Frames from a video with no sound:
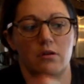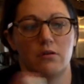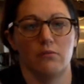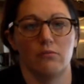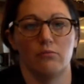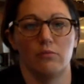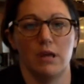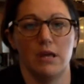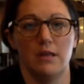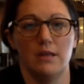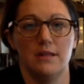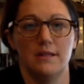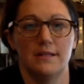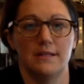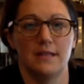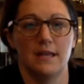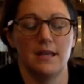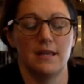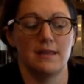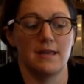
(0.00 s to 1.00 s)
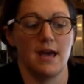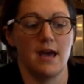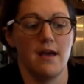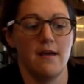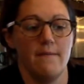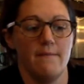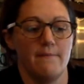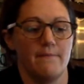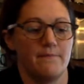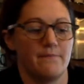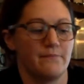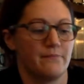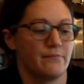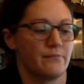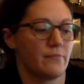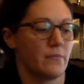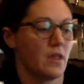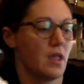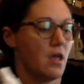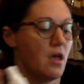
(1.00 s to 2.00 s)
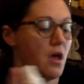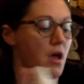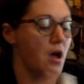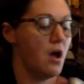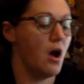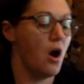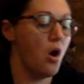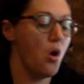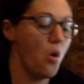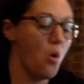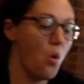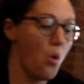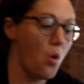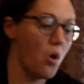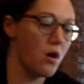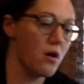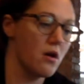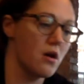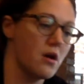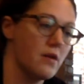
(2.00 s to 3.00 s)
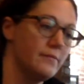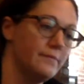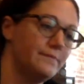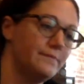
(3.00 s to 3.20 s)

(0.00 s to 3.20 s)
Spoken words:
rinse like that, or